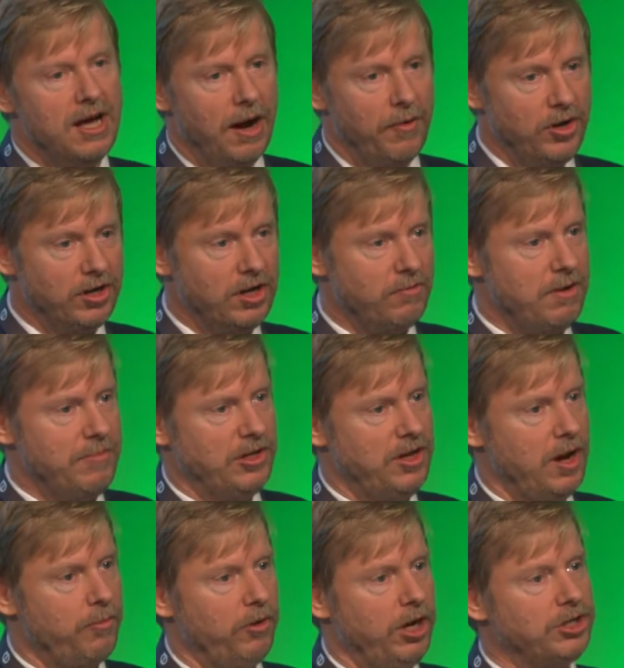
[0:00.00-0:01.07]
I'm only going to worry about the
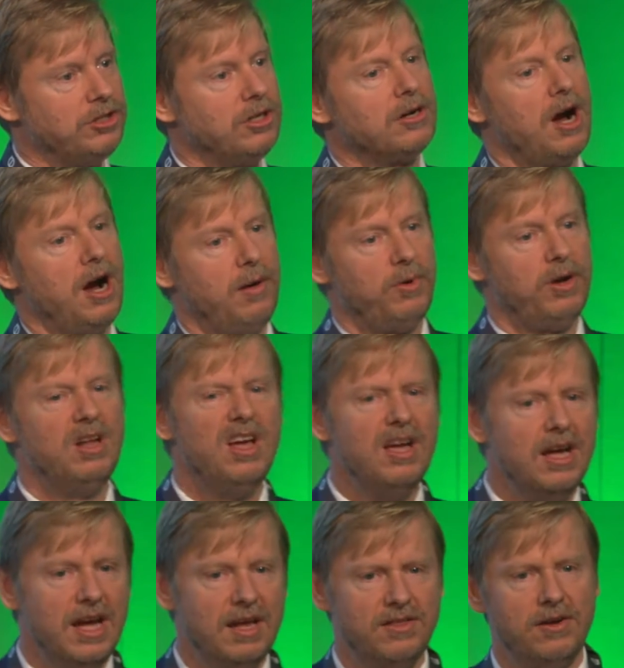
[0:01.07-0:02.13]
operational carbon,
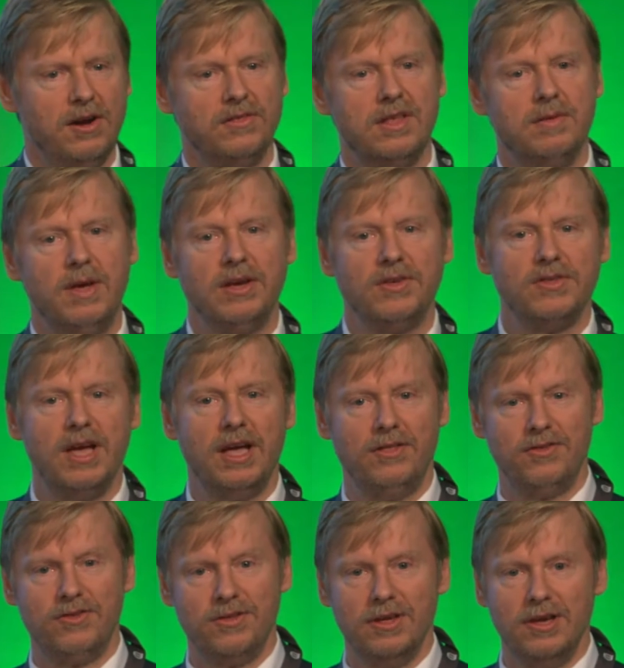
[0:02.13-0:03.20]
it starts to make
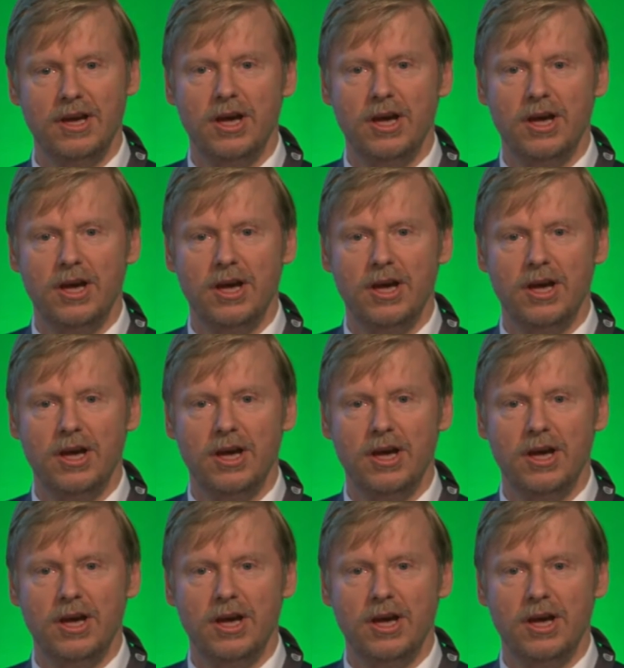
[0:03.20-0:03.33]
sense.